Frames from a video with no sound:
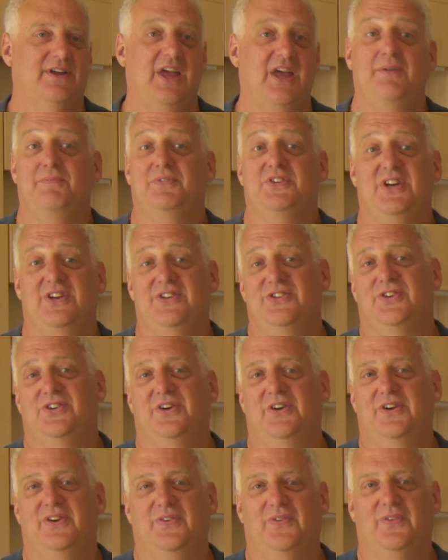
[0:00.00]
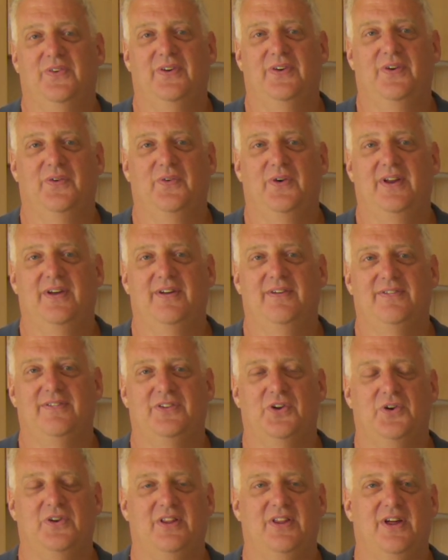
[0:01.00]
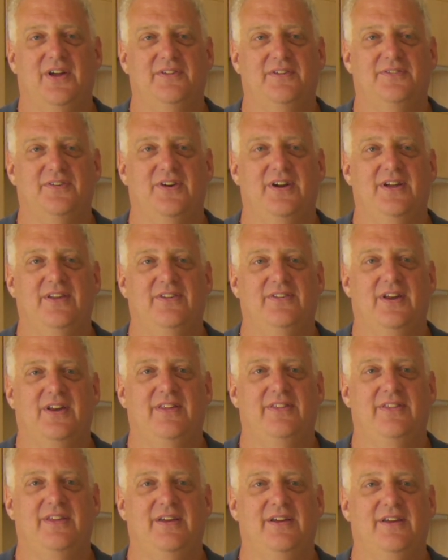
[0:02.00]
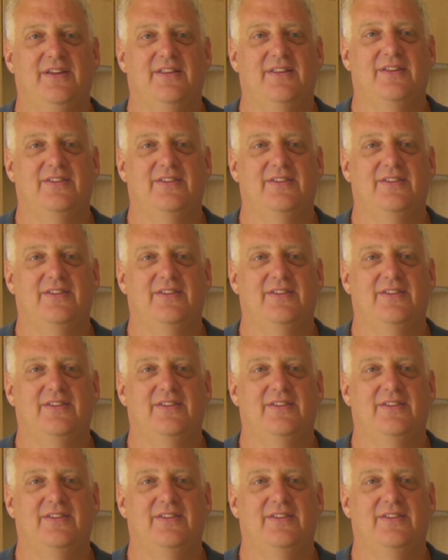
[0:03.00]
game changer, what I've told a lot of friends, and I think